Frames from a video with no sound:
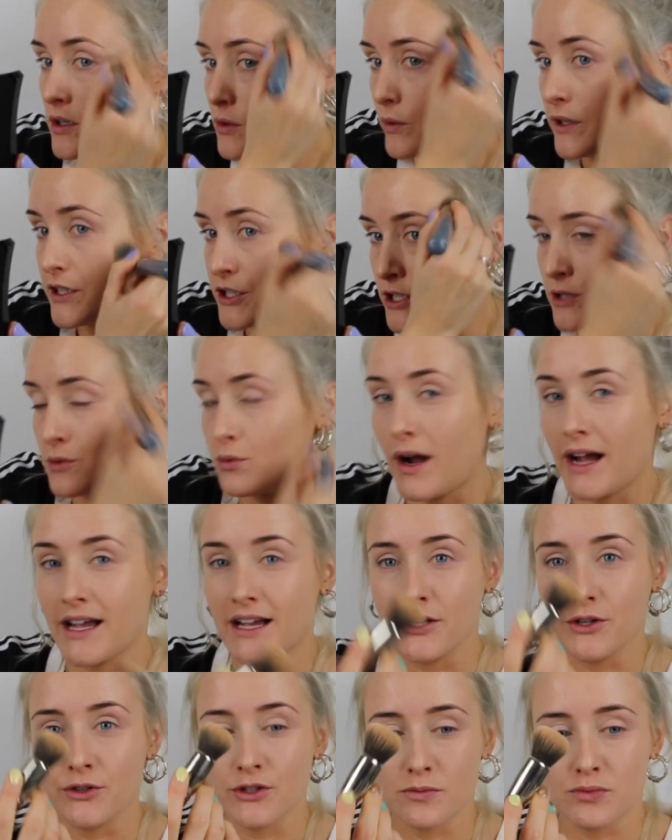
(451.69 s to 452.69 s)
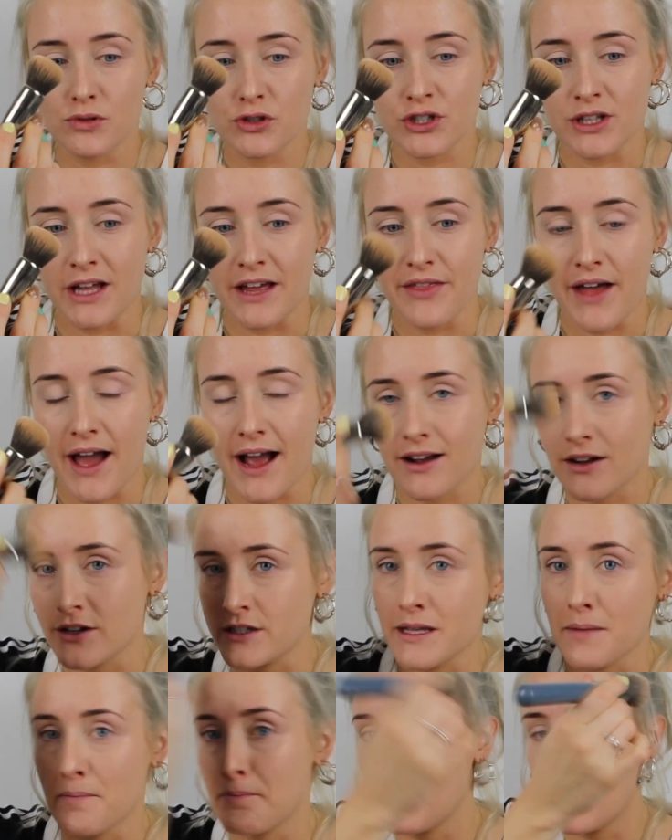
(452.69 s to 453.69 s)
which is why I use a brush like that,
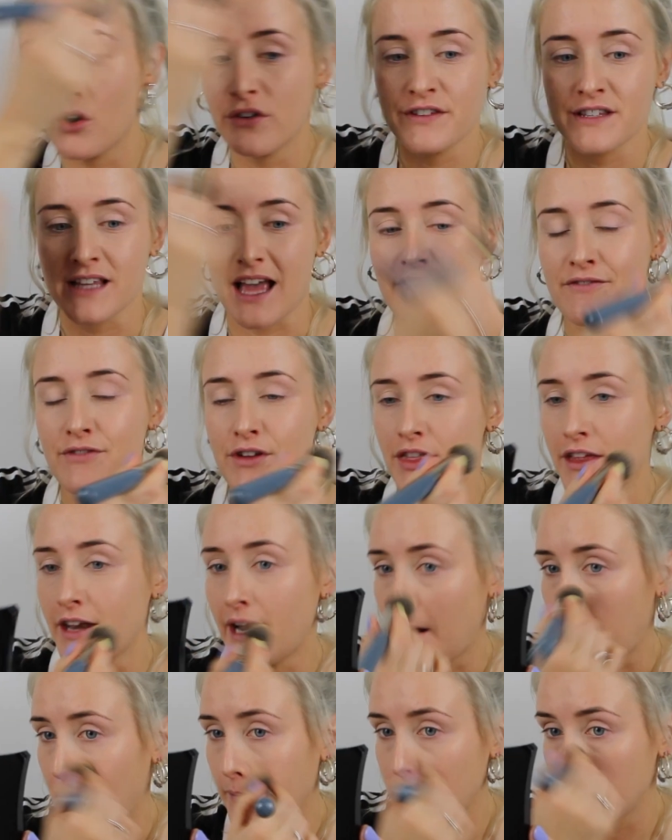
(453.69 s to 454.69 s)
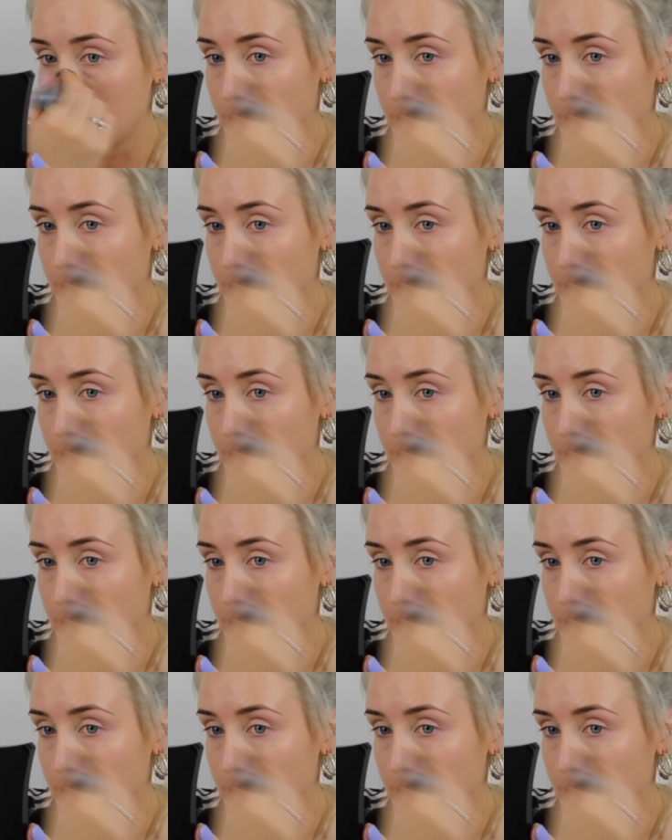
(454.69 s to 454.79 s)
because it buffs everything out.